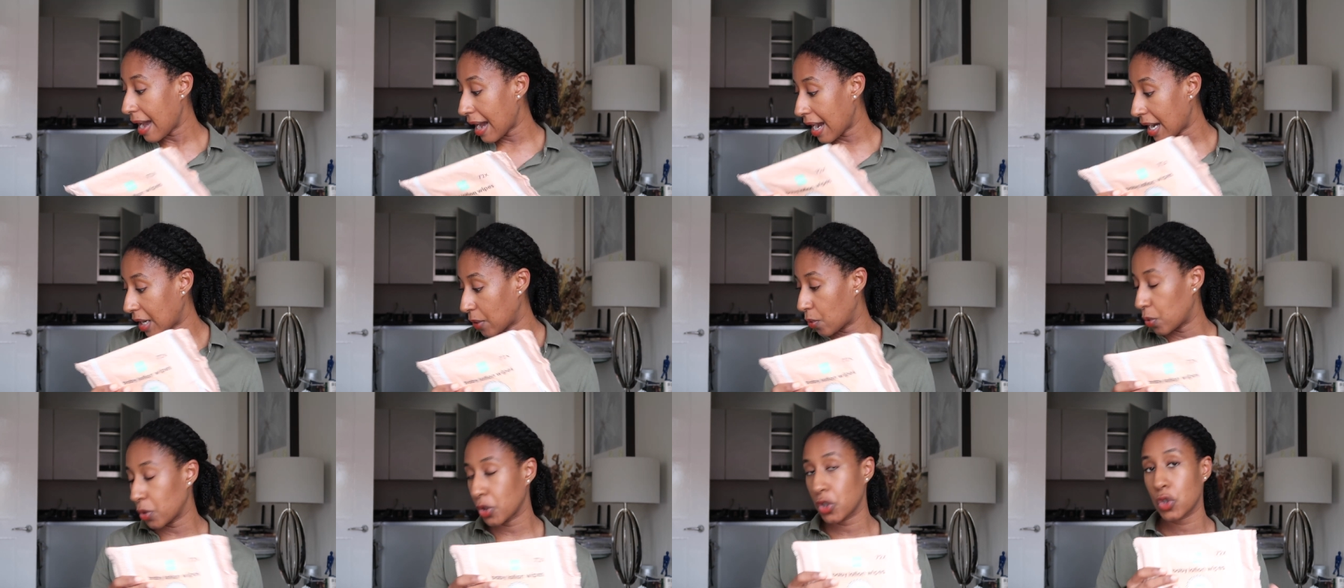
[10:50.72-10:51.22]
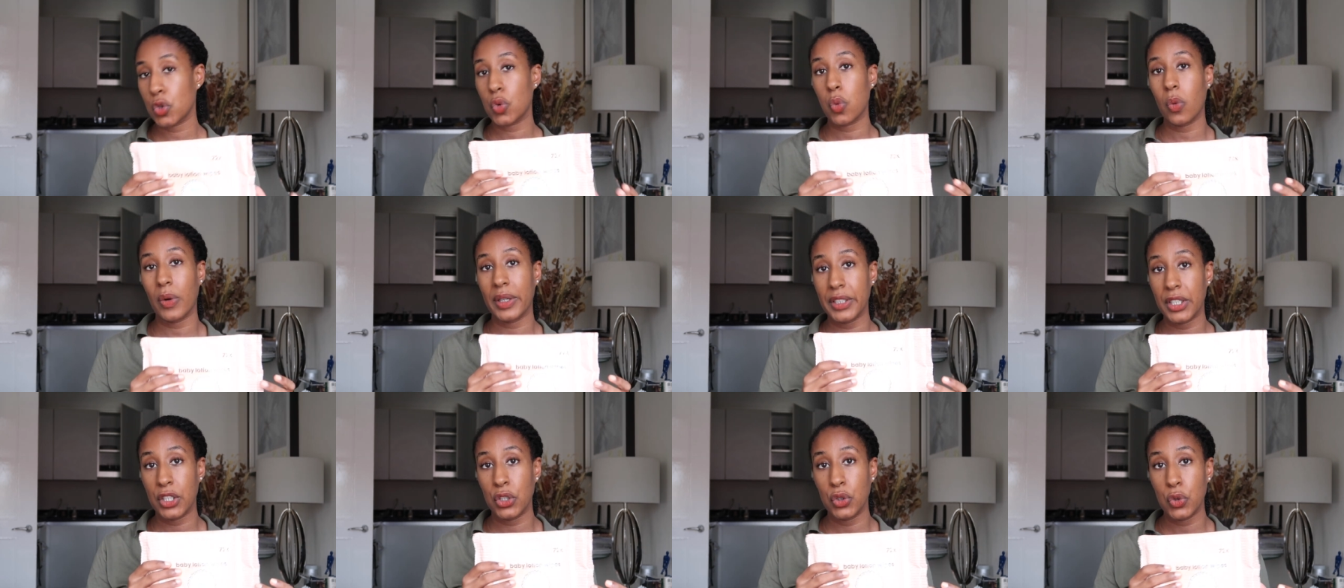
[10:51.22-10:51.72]
I wouldn't
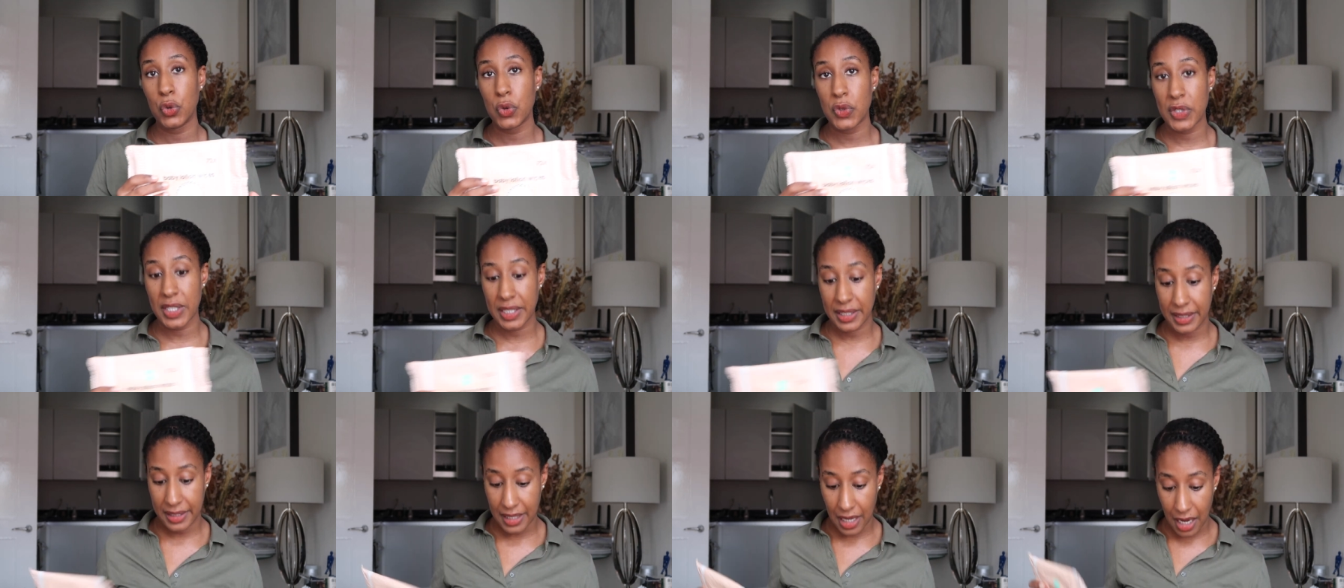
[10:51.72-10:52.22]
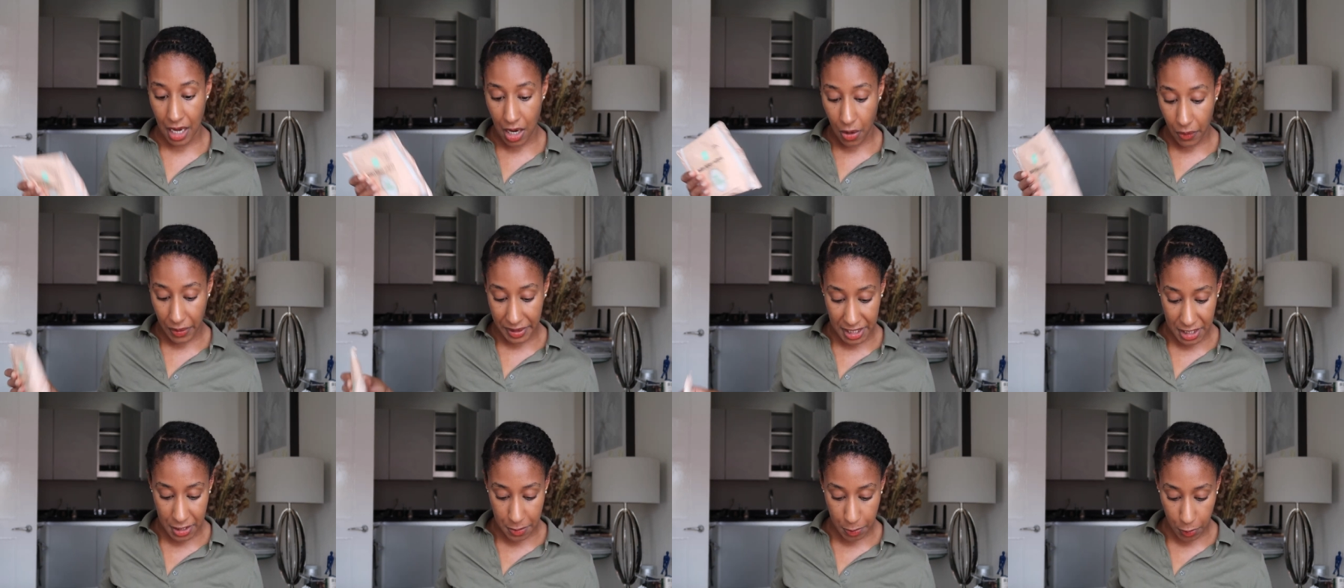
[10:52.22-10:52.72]
want to use it now,
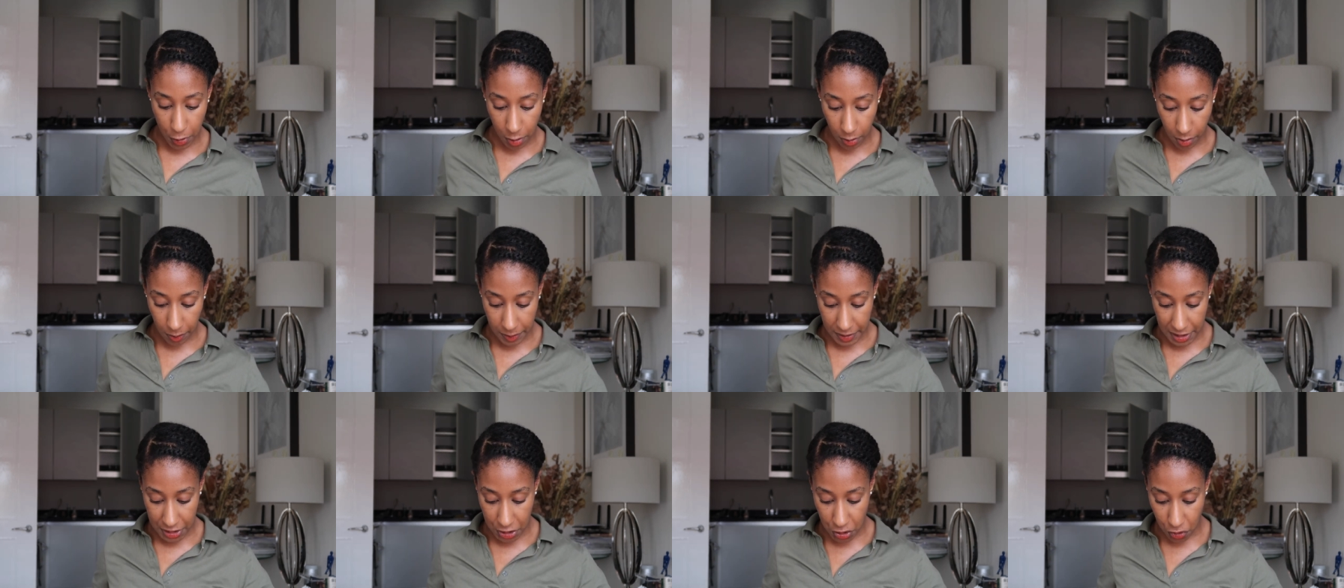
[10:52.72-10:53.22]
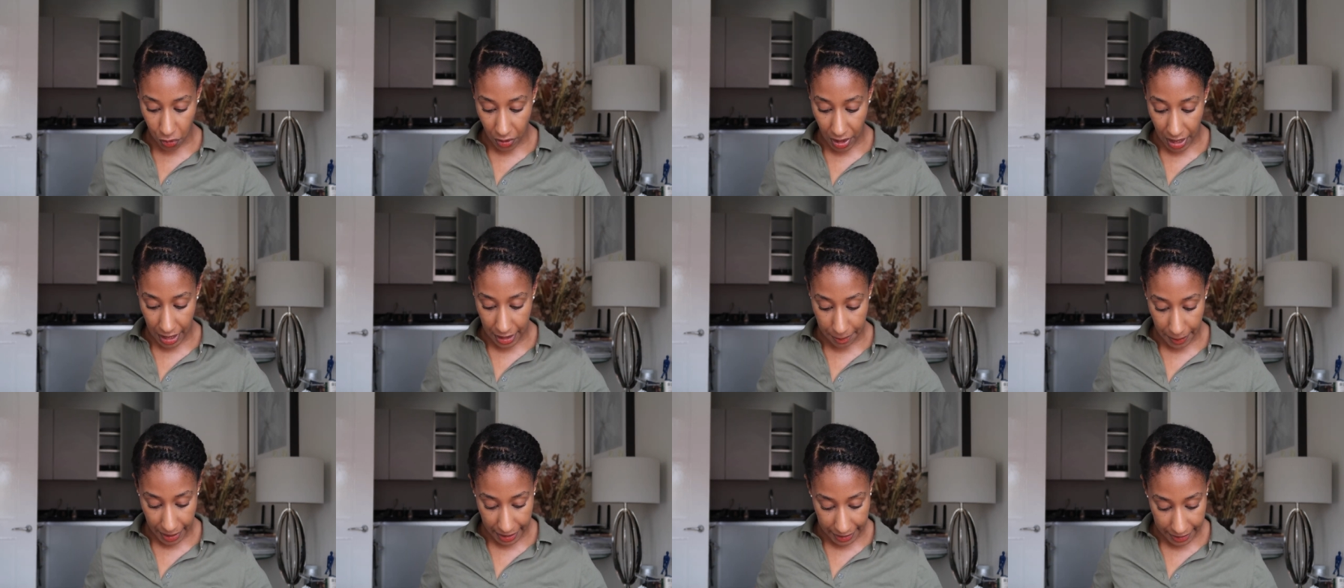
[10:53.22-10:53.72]
and it's probably
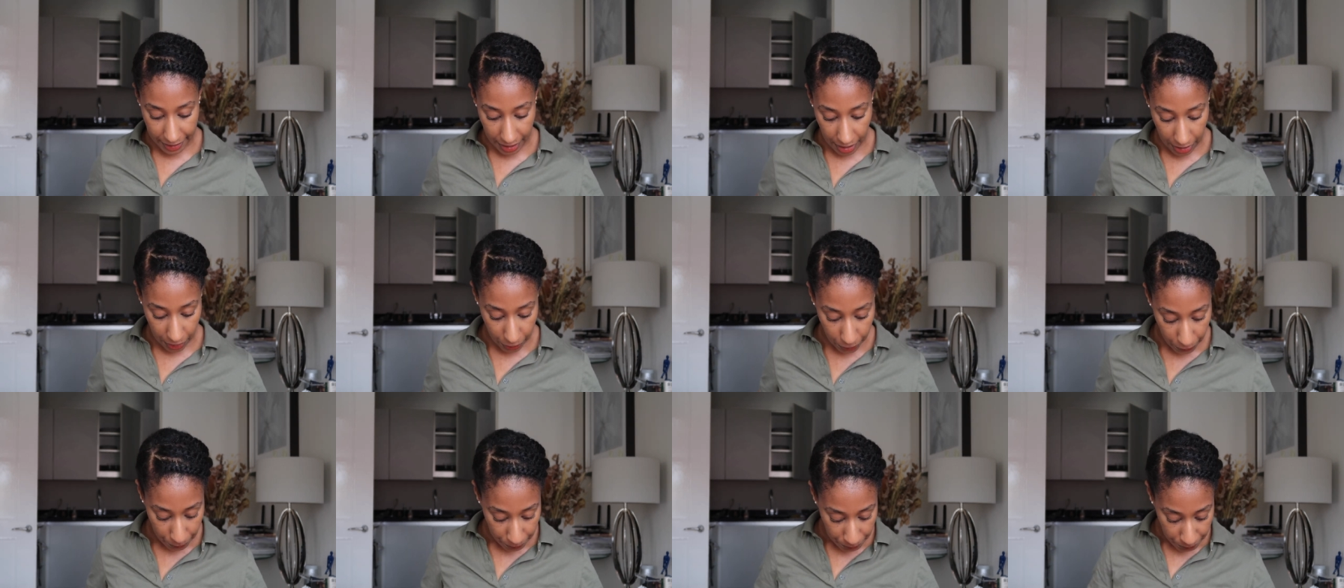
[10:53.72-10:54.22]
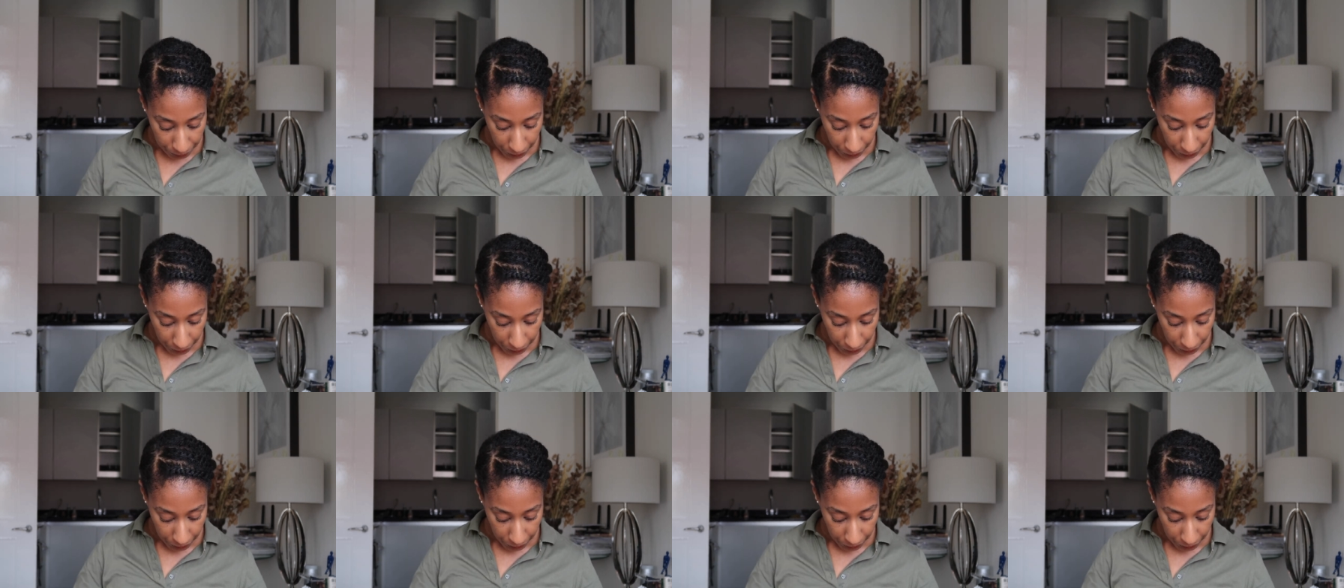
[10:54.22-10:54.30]
dry by now.